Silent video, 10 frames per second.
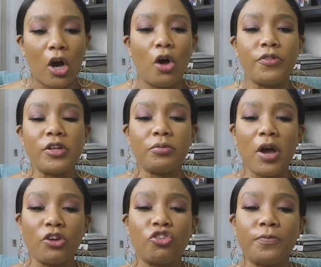oh, these were
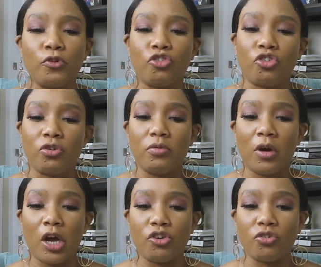actually for two
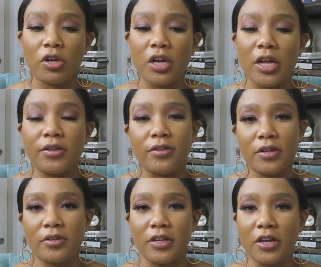hundred
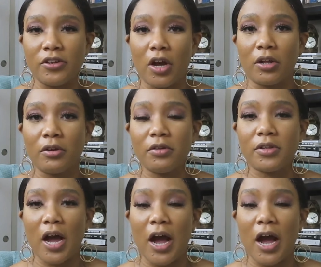sixty-eight dollars.